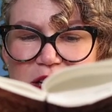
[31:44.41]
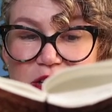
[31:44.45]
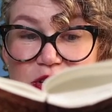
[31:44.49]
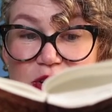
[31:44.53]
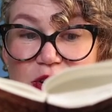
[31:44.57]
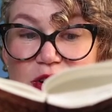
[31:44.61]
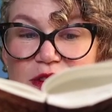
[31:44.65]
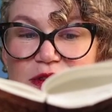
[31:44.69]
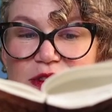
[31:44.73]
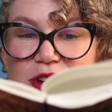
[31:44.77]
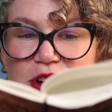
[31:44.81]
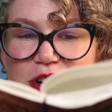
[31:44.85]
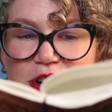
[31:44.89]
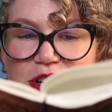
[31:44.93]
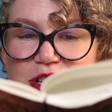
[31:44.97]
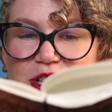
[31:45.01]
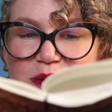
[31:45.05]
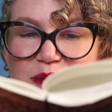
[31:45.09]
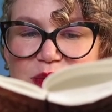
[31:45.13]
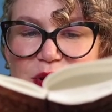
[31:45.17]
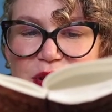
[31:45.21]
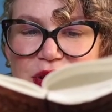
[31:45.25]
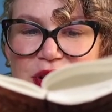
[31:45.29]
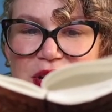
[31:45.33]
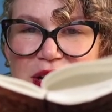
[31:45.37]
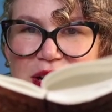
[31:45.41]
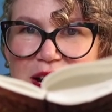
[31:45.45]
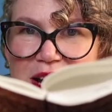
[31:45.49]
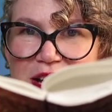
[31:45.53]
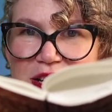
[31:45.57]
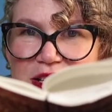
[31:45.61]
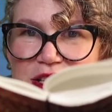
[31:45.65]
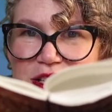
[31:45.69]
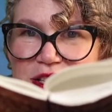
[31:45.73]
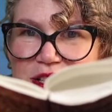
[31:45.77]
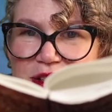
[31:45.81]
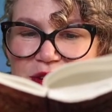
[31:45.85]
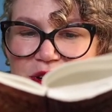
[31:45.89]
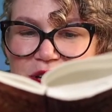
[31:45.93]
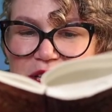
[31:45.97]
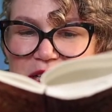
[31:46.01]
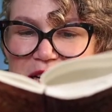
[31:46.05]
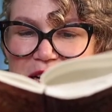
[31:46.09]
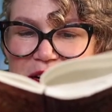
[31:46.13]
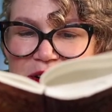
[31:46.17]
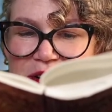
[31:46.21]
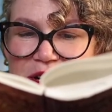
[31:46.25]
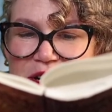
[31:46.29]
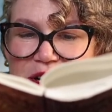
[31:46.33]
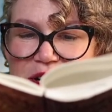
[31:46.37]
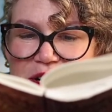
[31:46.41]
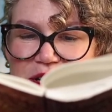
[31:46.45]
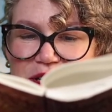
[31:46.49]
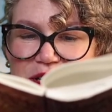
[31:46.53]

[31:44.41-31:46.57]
to have looked upon the lashes of her downcast